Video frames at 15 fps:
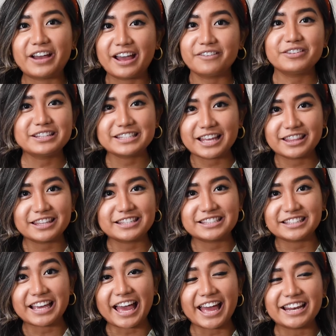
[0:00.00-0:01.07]
I haven't said this
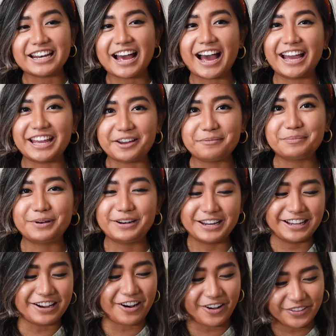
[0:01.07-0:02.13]
yet, I am
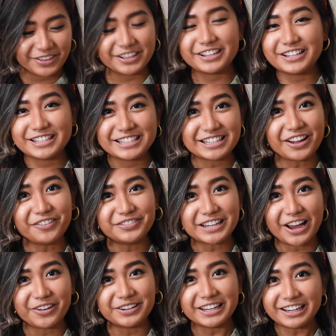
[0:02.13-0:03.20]
putting all the good stuff
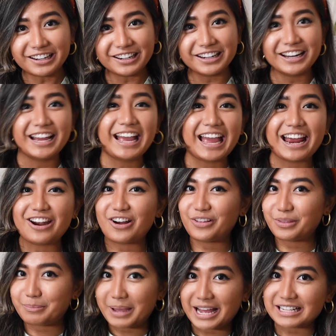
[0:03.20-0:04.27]
down here and all
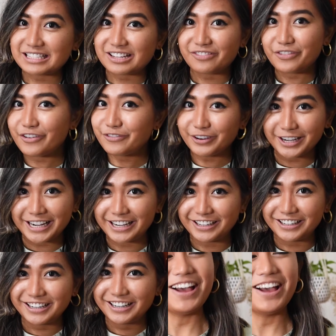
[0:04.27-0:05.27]
the bad stuff over here.